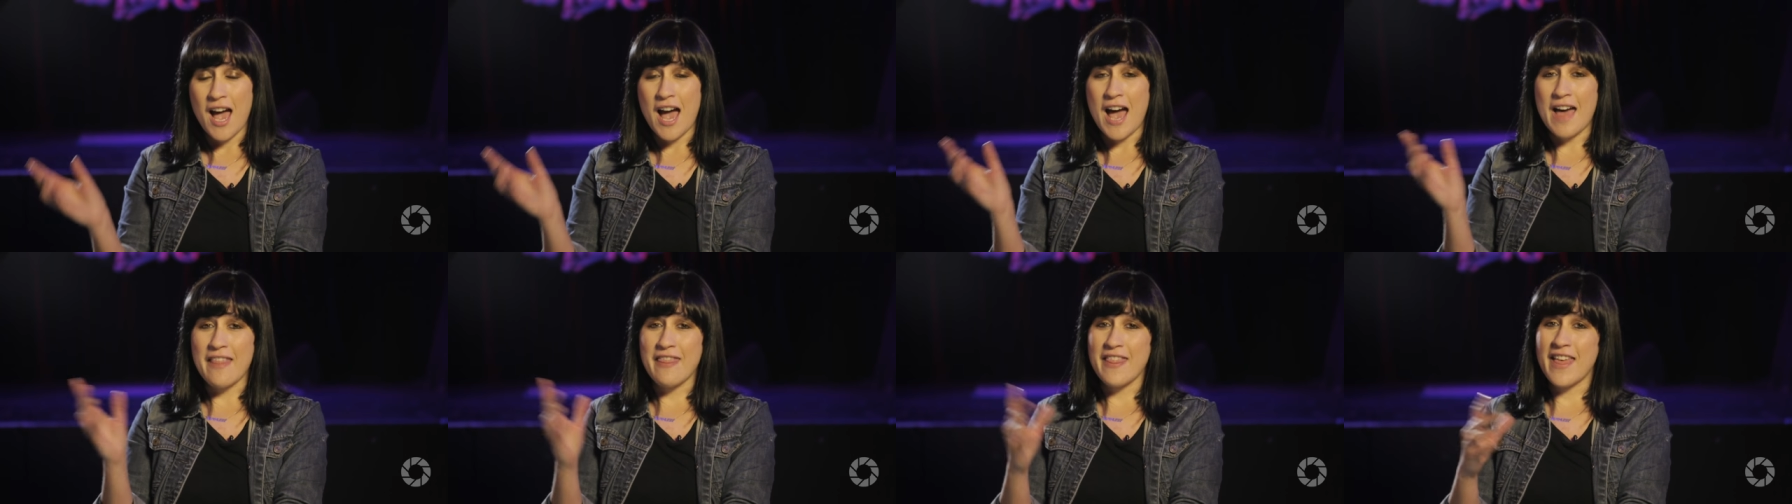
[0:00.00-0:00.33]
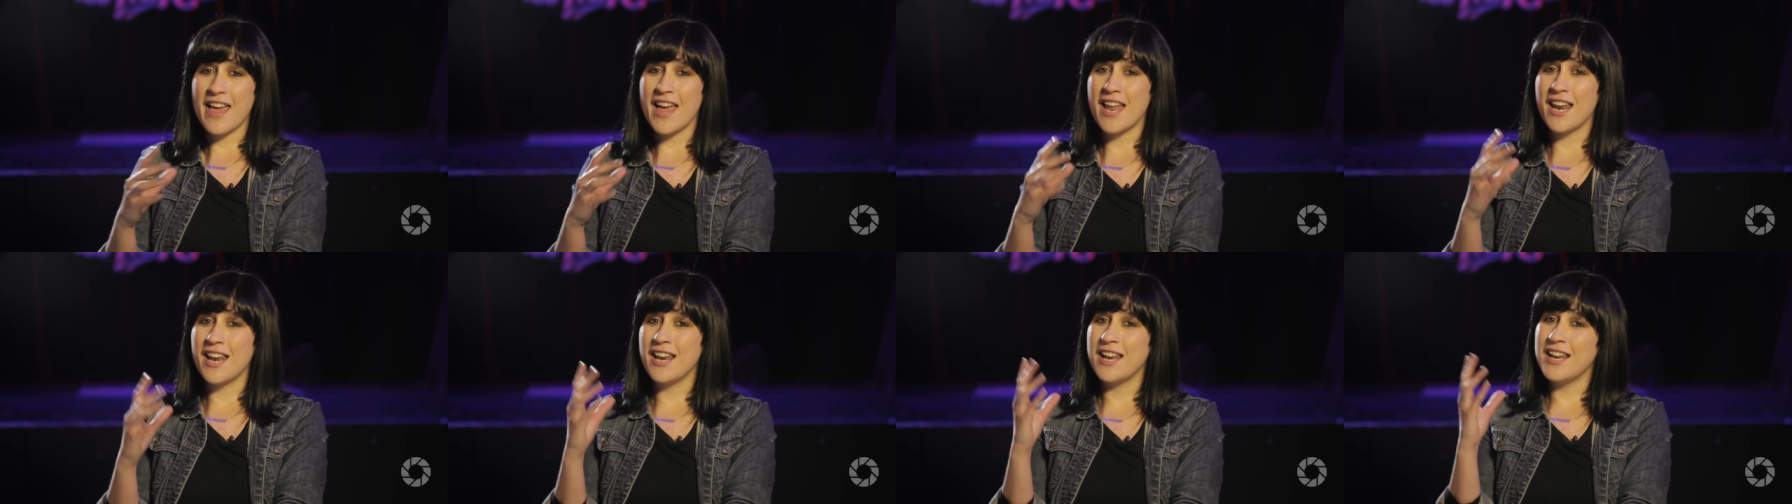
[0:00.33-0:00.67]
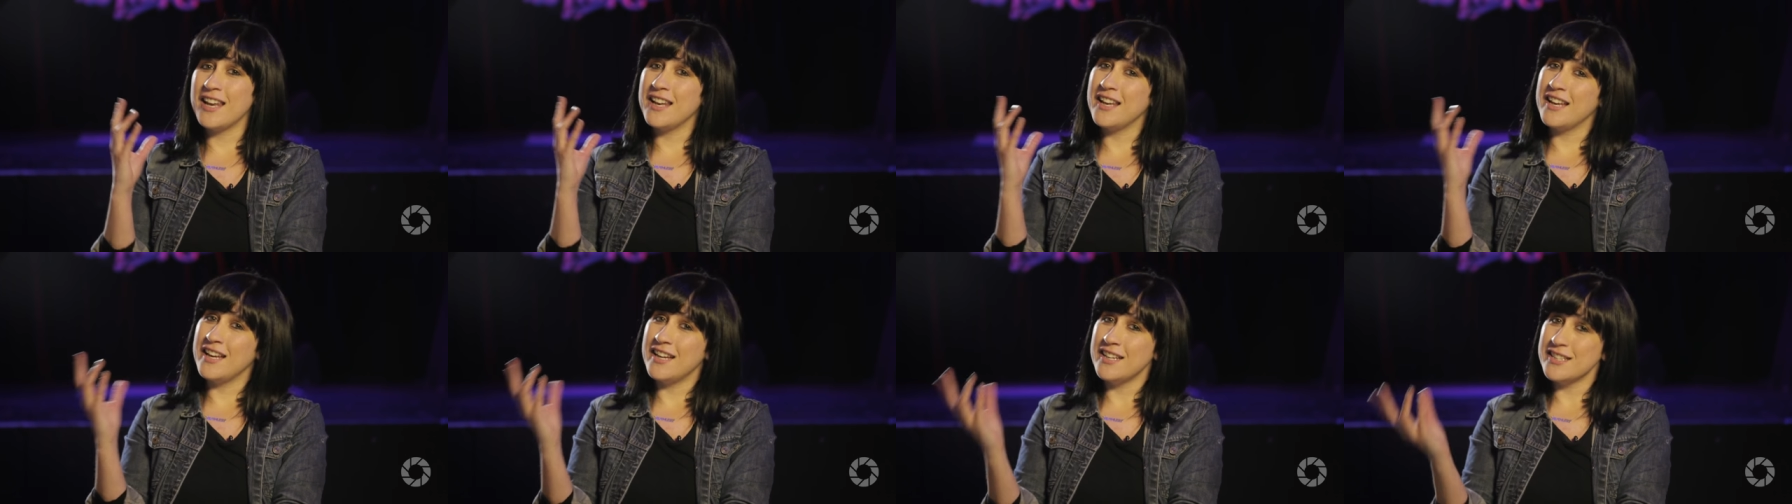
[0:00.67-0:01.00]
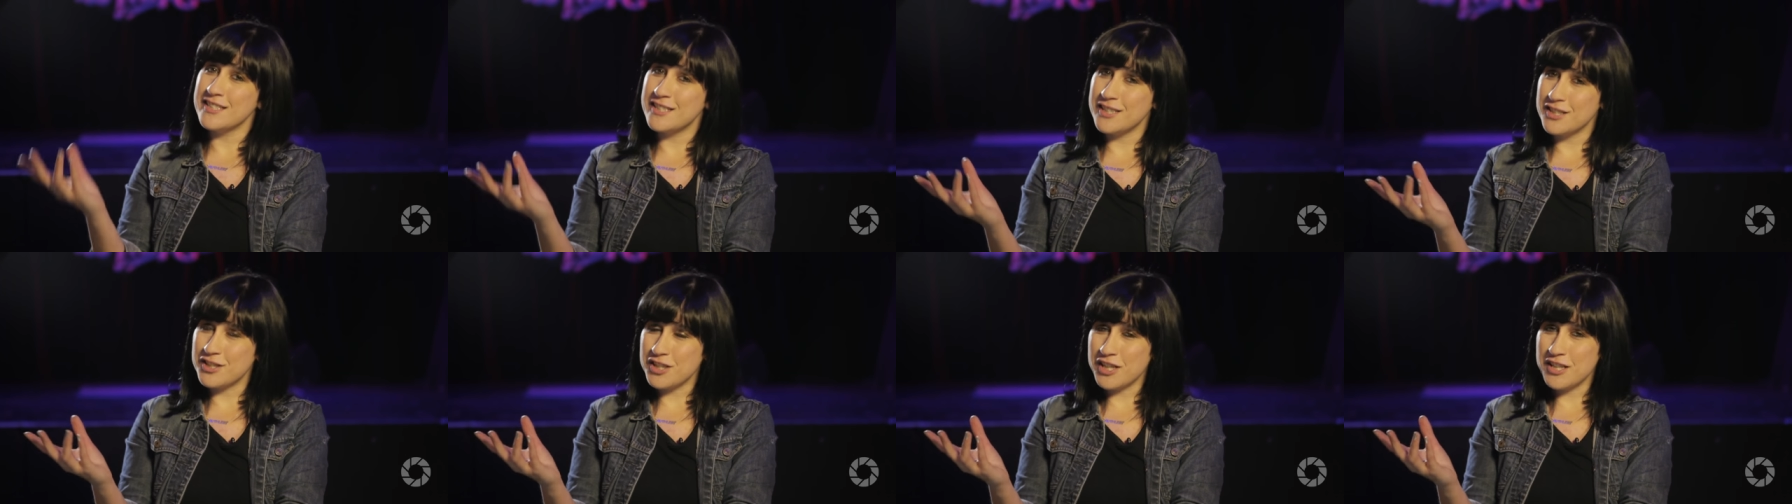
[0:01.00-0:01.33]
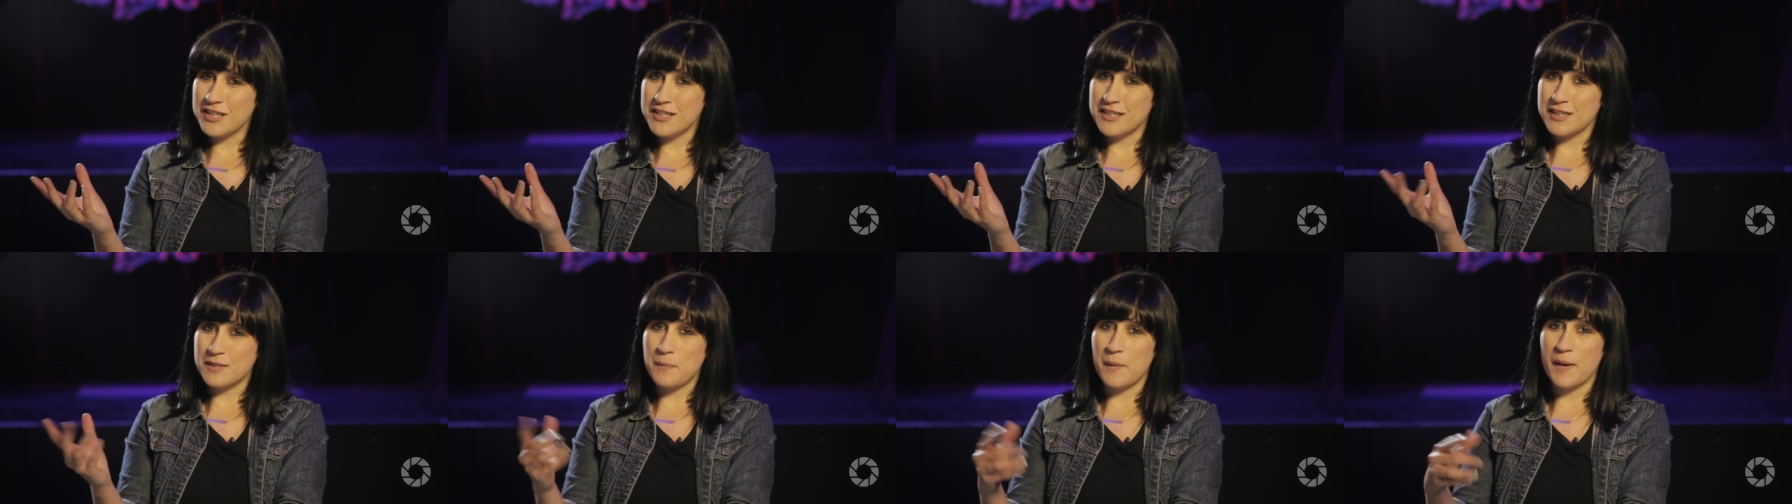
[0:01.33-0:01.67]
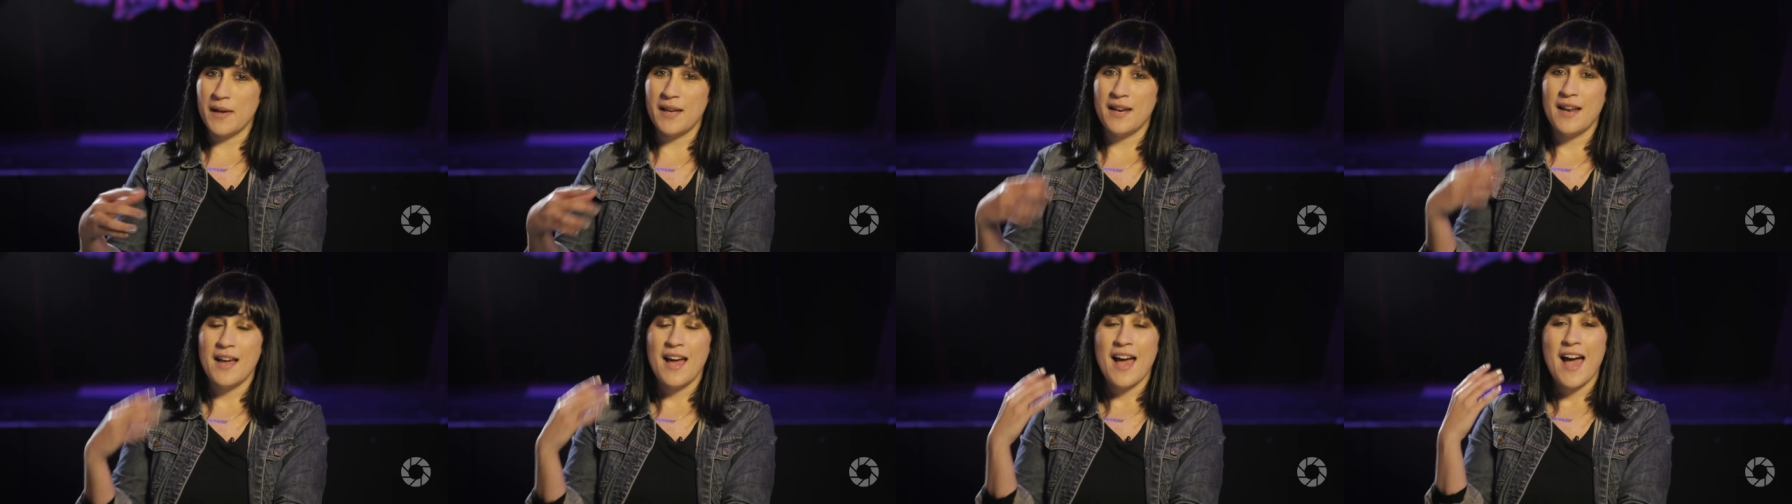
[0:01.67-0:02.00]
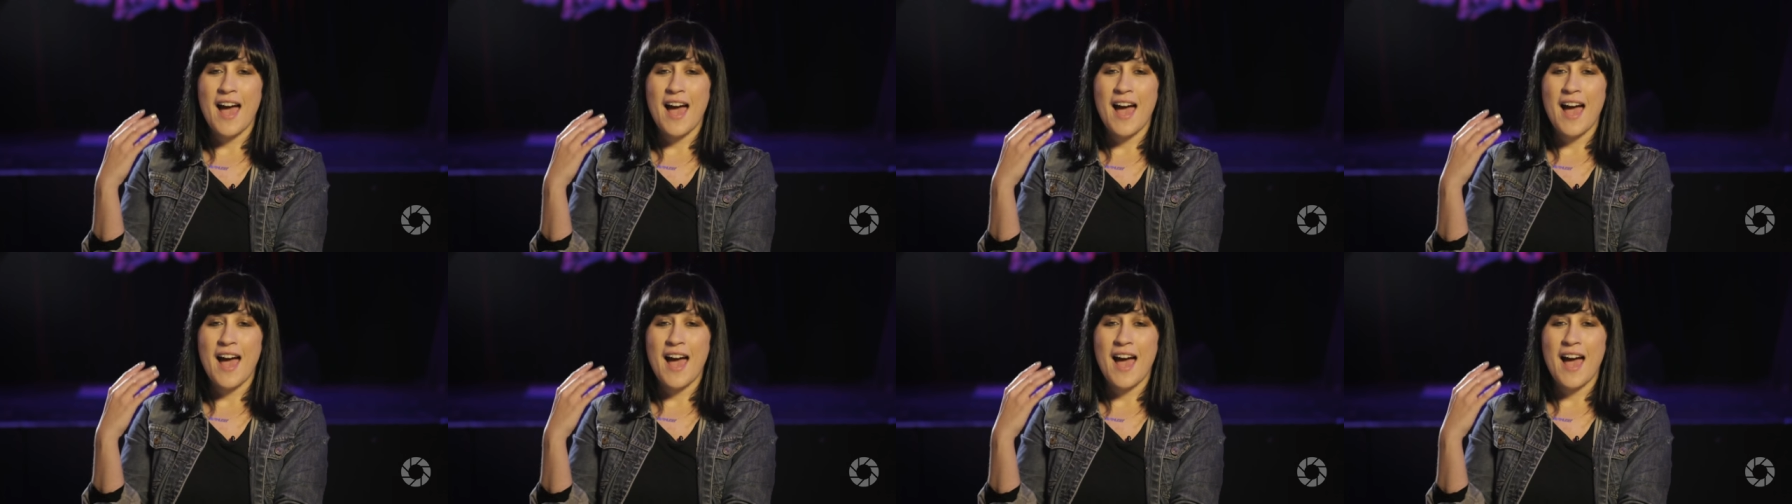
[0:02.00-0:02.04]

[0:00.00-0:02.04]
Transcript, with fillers: and then here's the genius bit.